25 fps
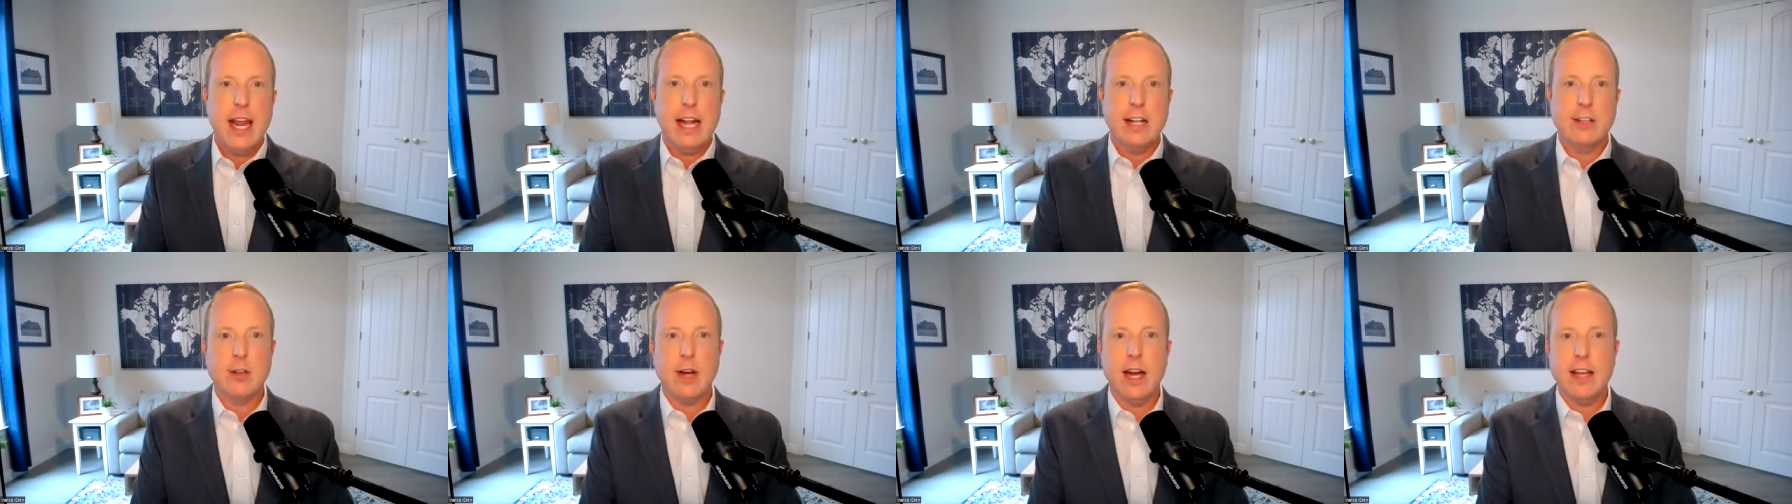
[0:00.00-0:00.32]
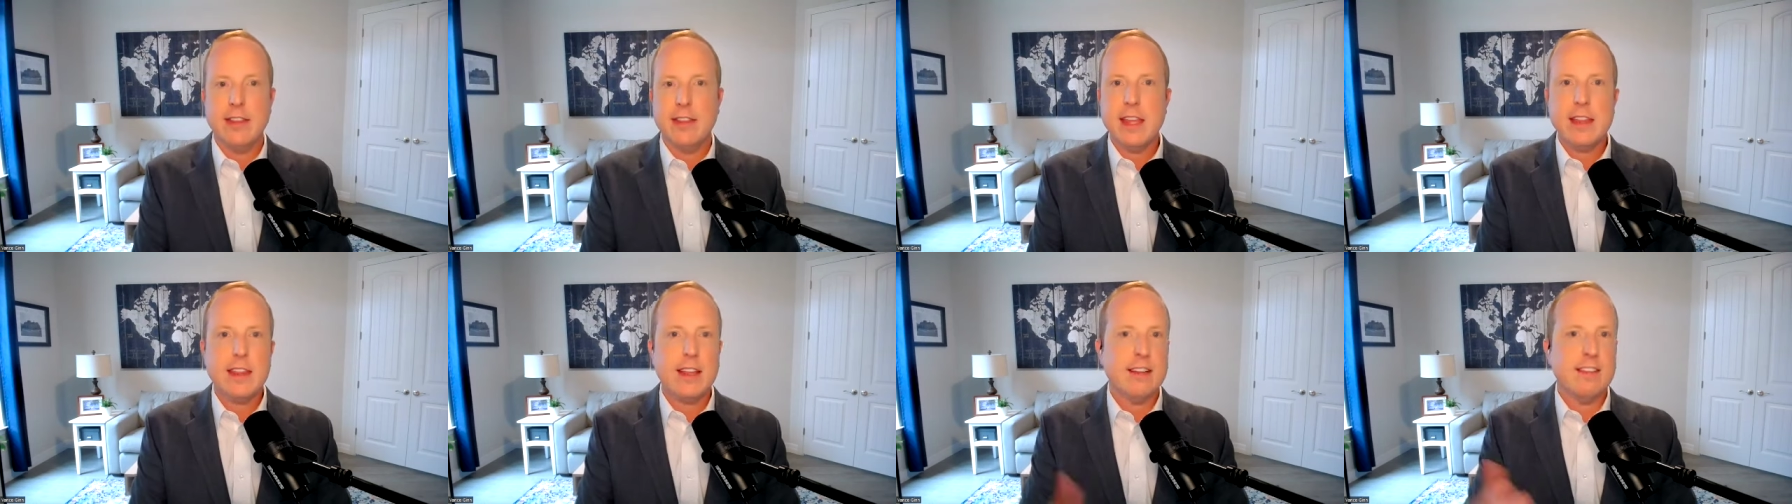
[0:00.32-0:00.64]
And so I
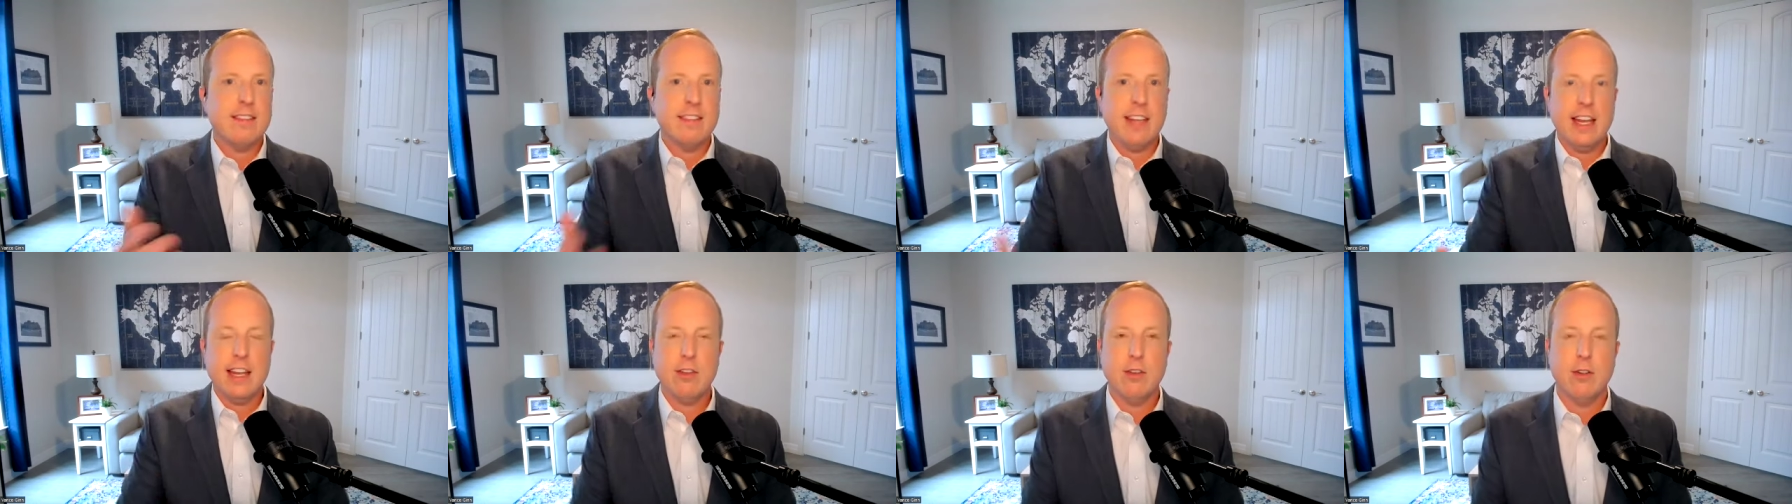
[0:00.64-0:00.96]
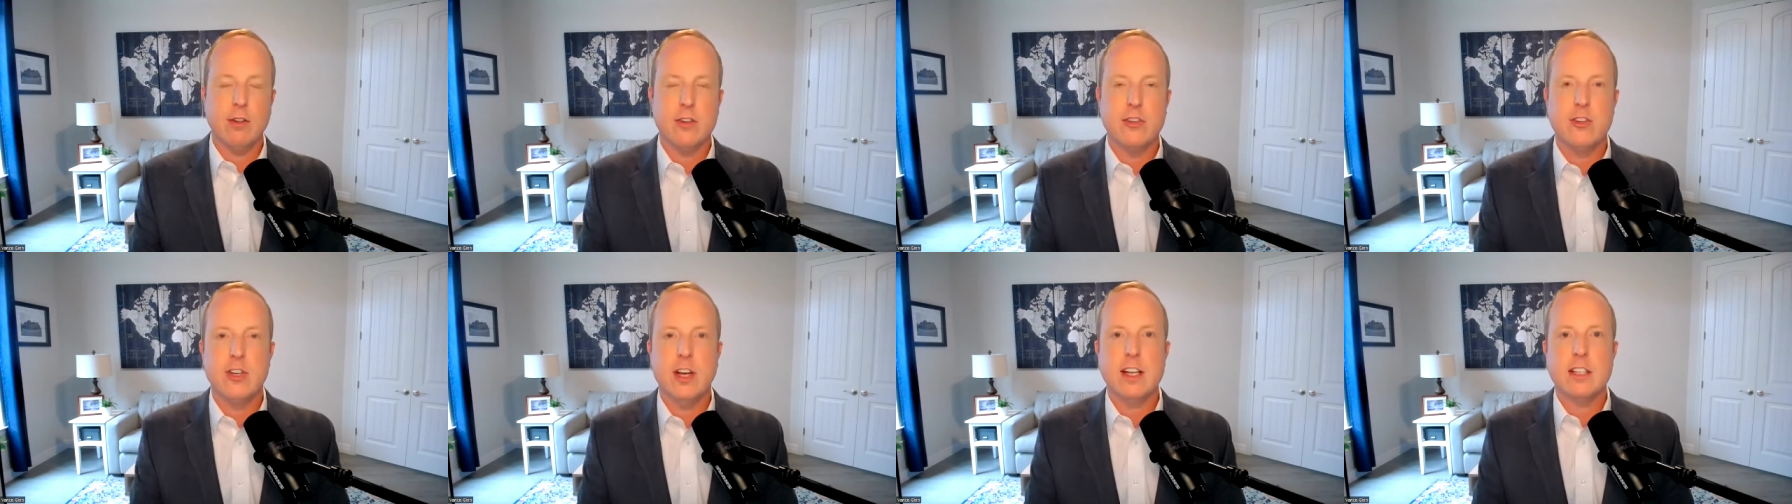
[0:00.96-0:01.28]
think these
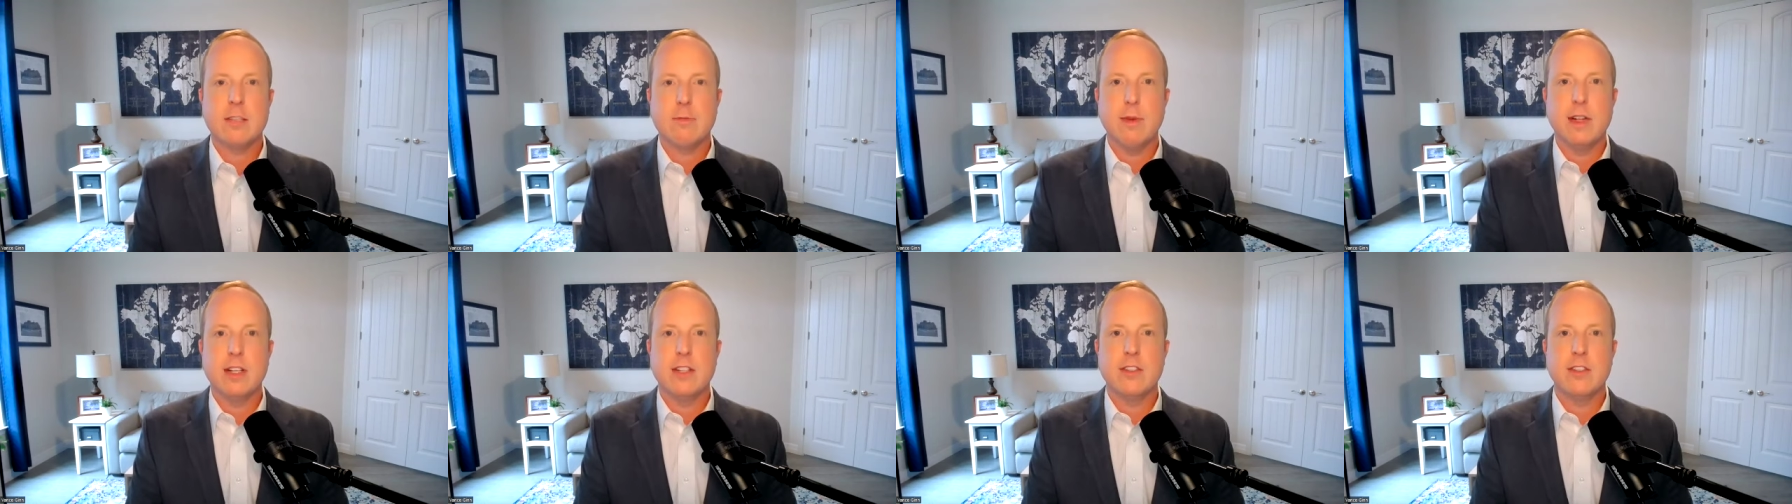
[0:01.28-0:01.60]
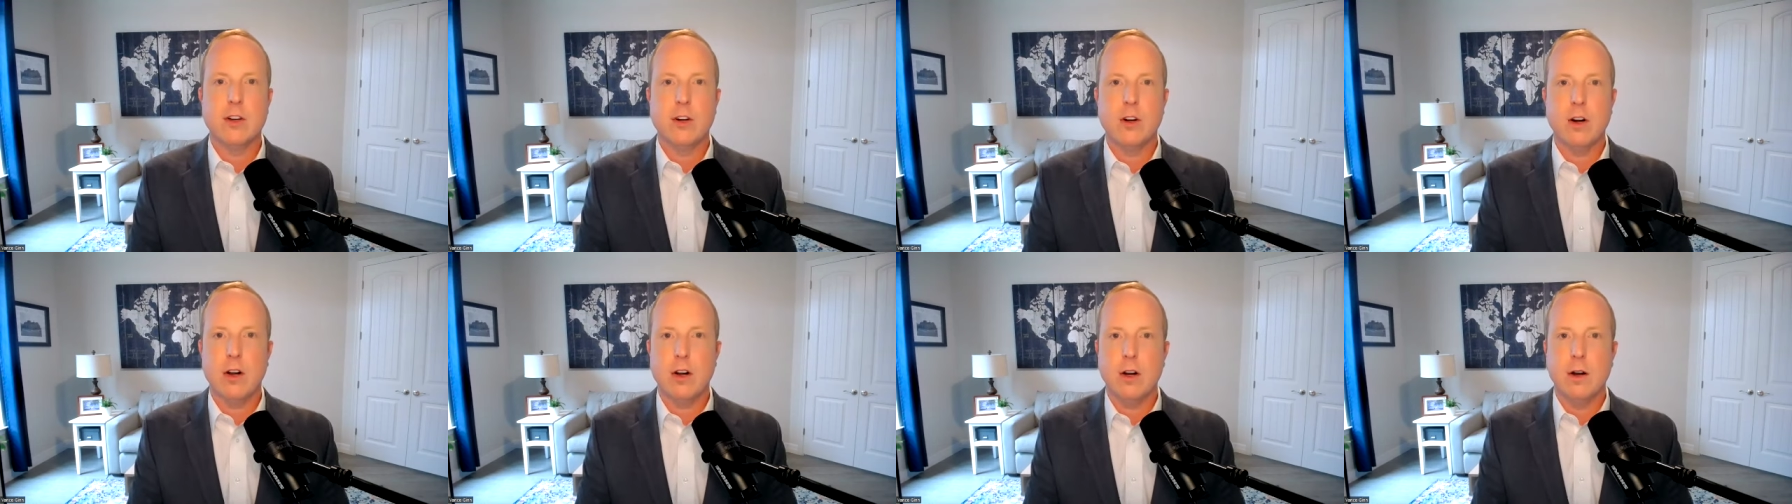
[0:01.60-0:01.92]
seasonal adjustments
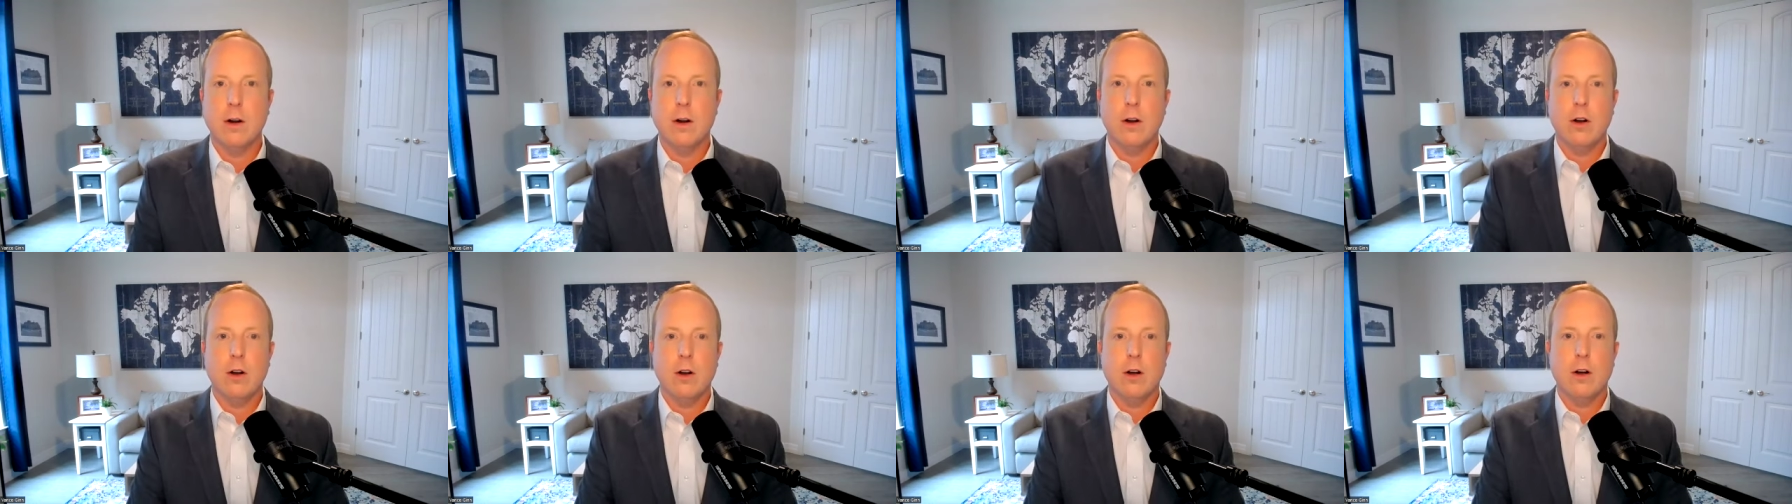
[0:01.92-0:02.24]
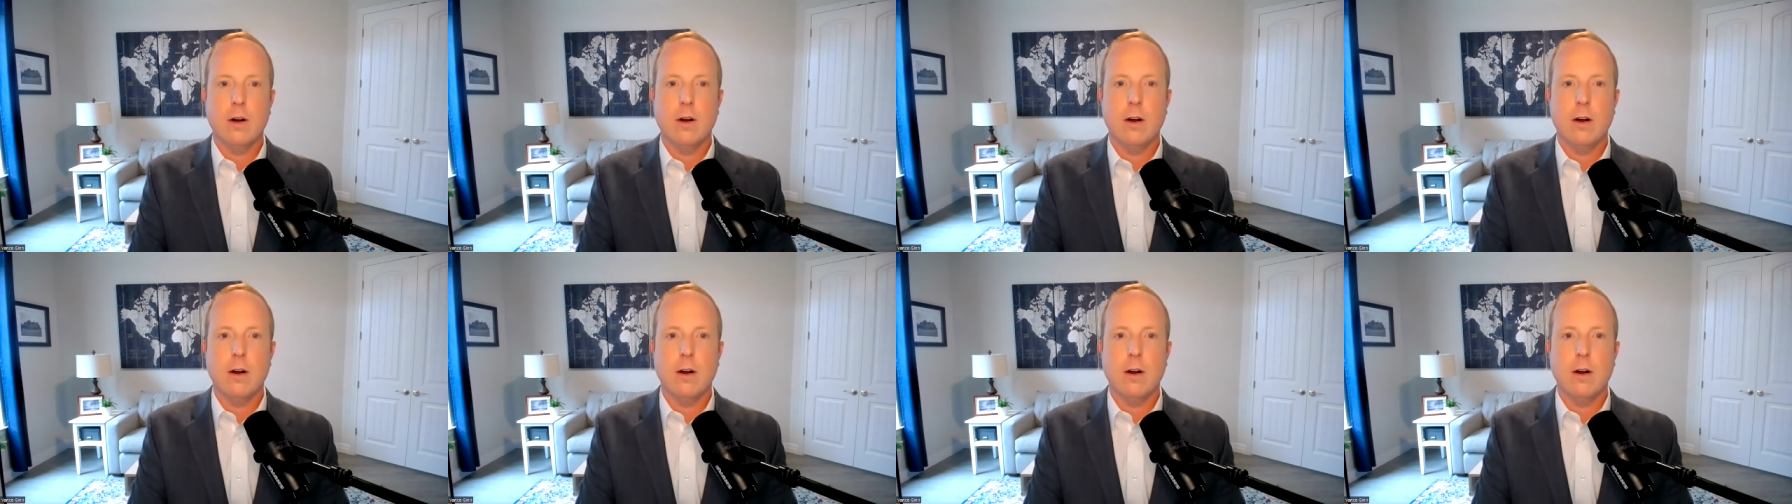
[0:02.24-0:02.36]
are, are, are,